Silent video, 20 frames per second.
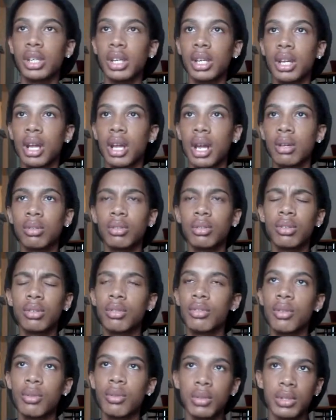I don't know
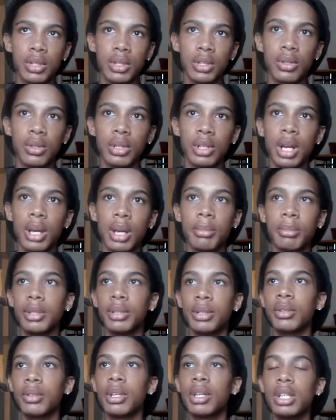if he wants to do it or not, but
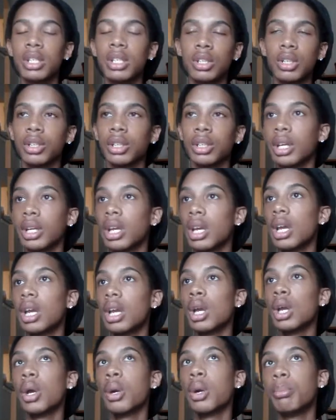he's learning.
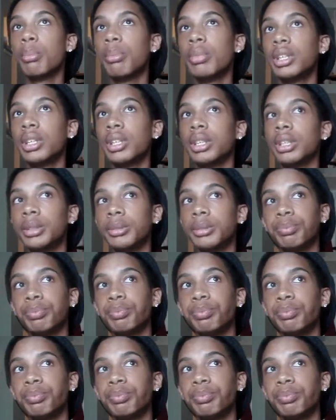But